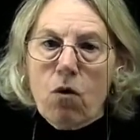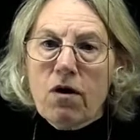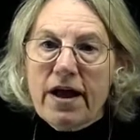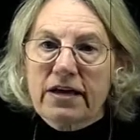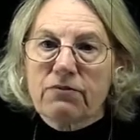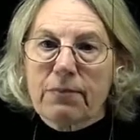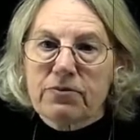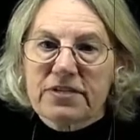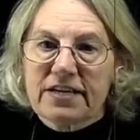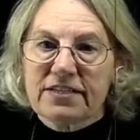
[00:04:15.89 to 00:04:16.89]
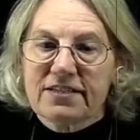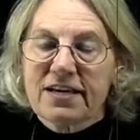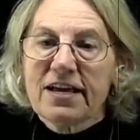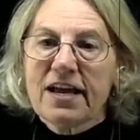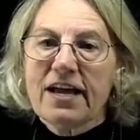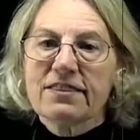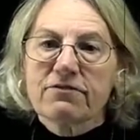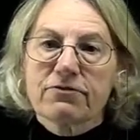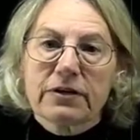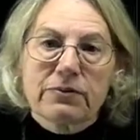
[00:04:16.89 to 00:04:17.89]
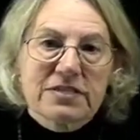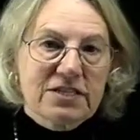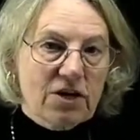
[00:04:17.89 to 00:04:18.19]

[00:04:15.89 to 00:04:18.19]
or I can represent it in the frequency